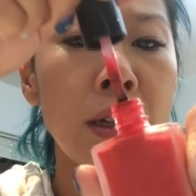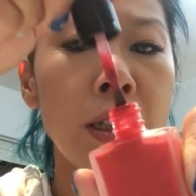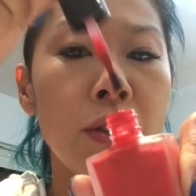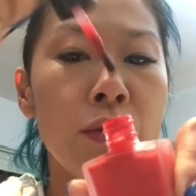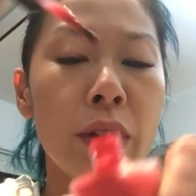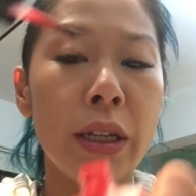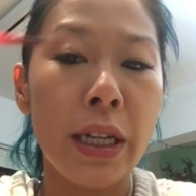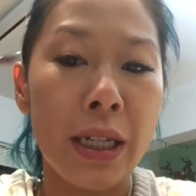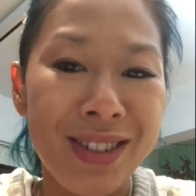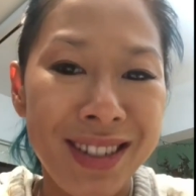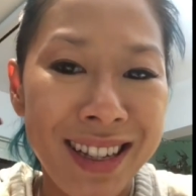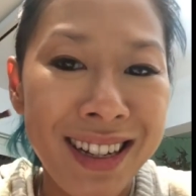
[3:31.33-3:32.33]
It's really
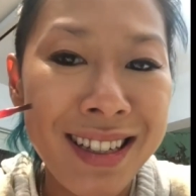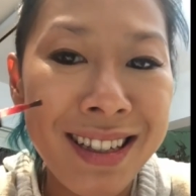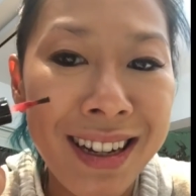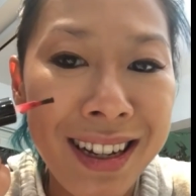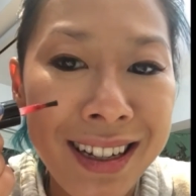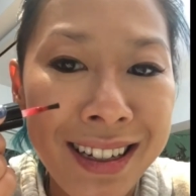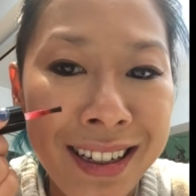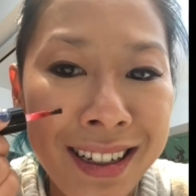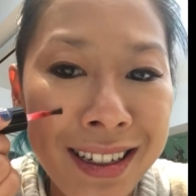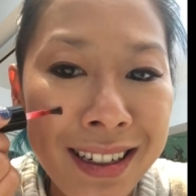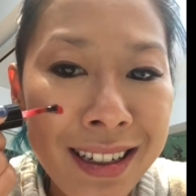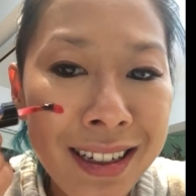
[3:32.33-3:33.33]
interesting. It's like
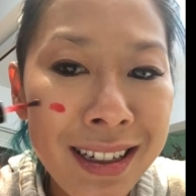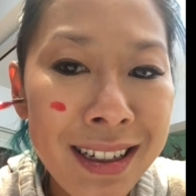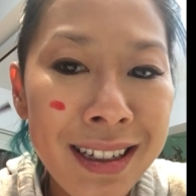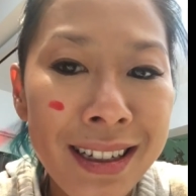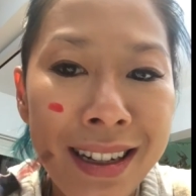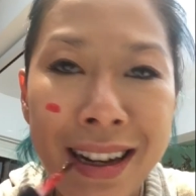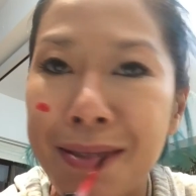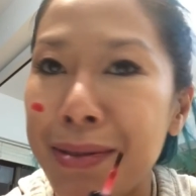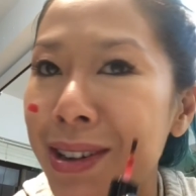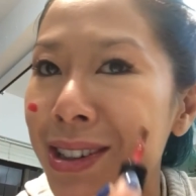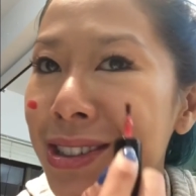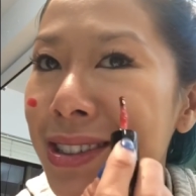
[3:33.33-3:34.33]
a nail
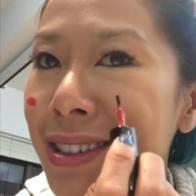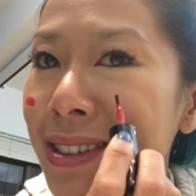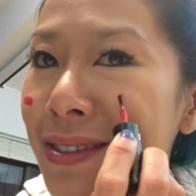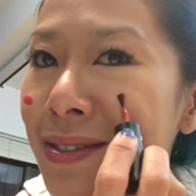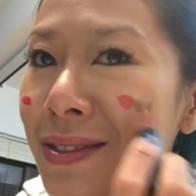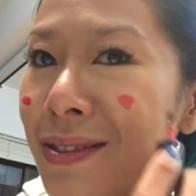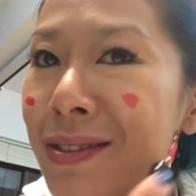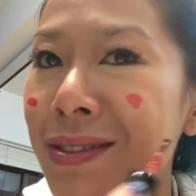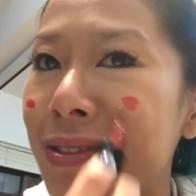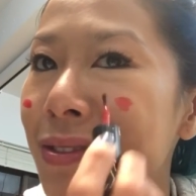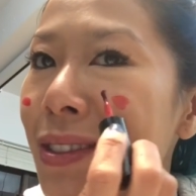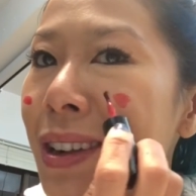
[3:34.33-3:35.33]
polish. So
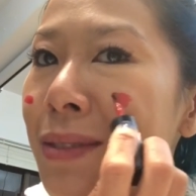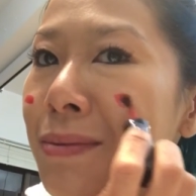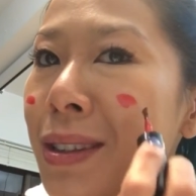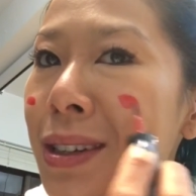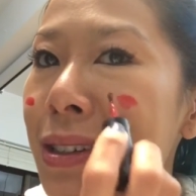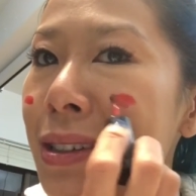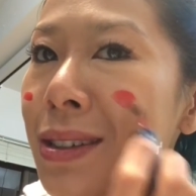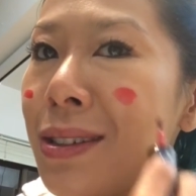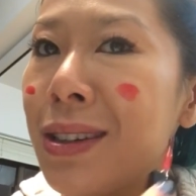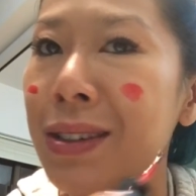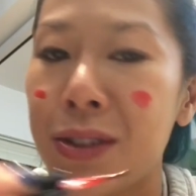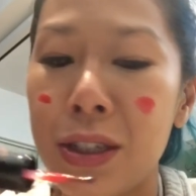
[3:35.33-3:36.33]
what I'm gonna
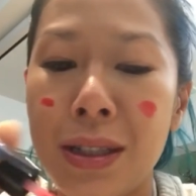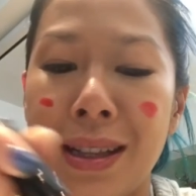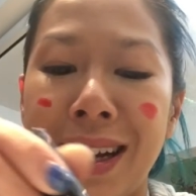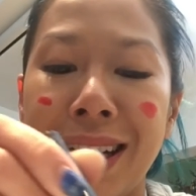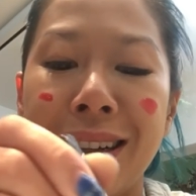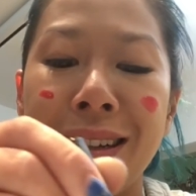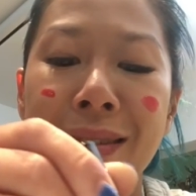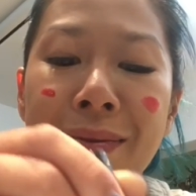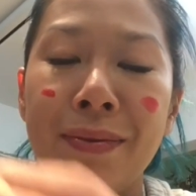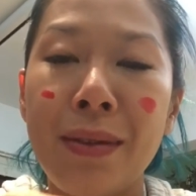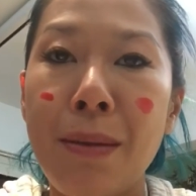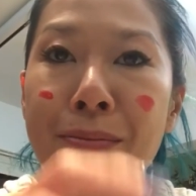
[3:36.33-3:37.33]
do, I'll just like
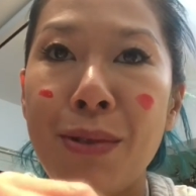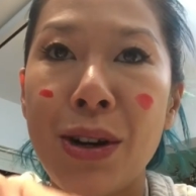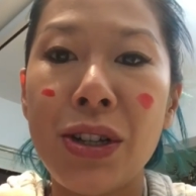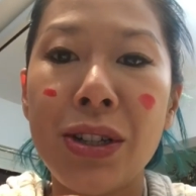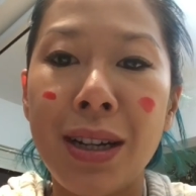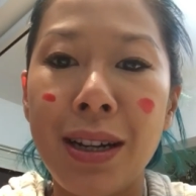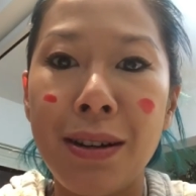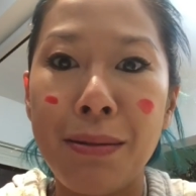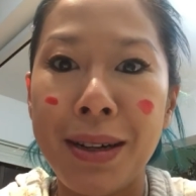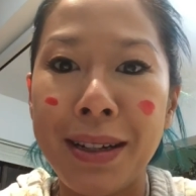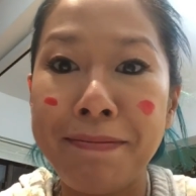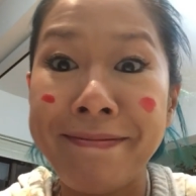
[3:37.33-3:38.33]
brush a little
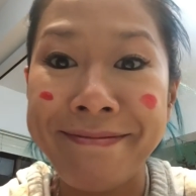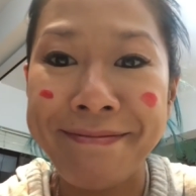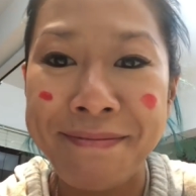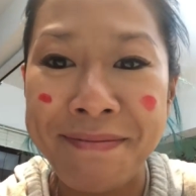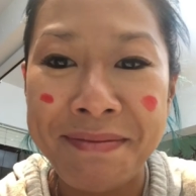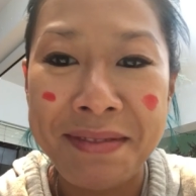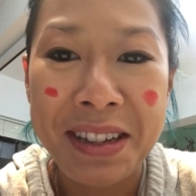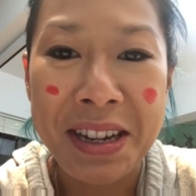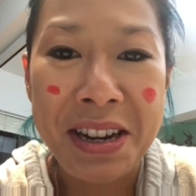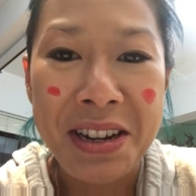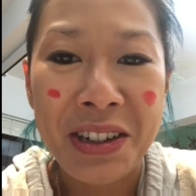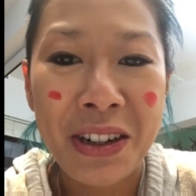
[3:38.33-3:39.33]
bit.
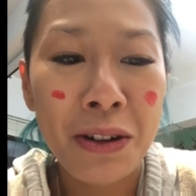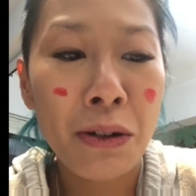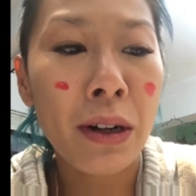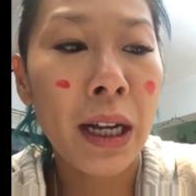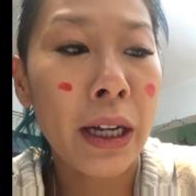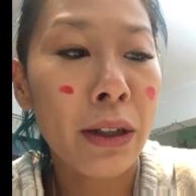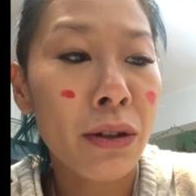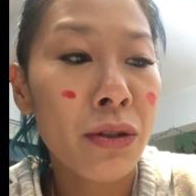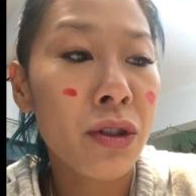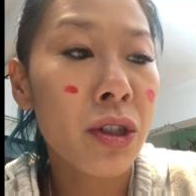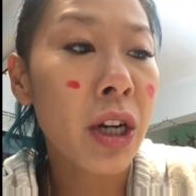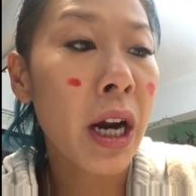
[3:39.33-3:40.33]
They look like
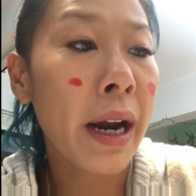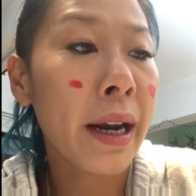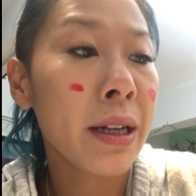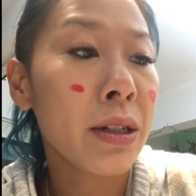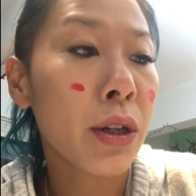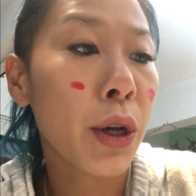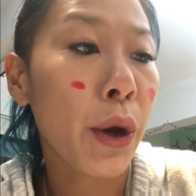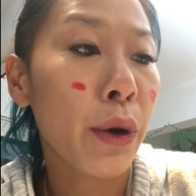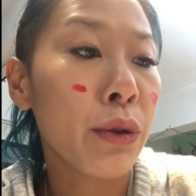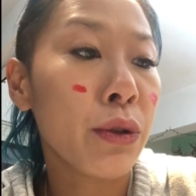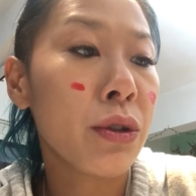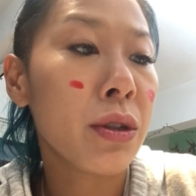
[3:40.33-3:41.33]
those Chinese
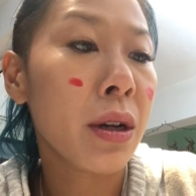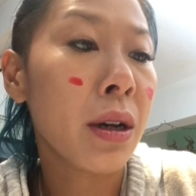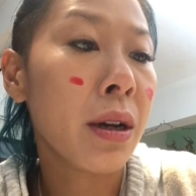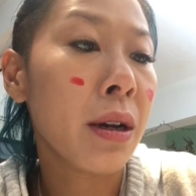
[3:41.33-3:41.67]
ghosts.